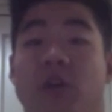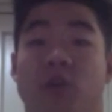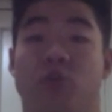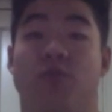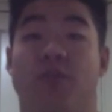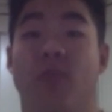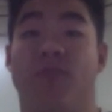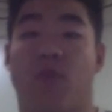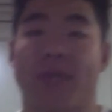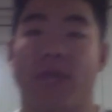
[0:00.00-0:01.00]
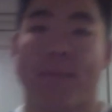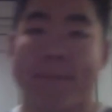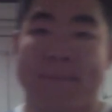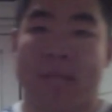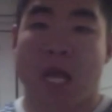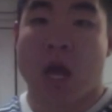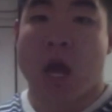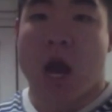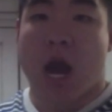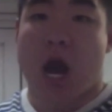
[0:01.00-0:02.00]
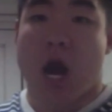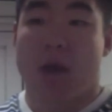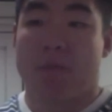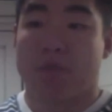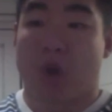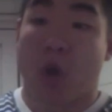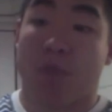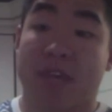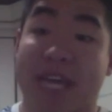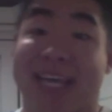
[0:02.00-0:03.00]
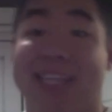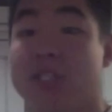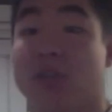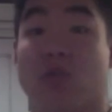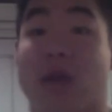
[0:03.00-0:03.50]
to film for me. Hopefully, I can still grab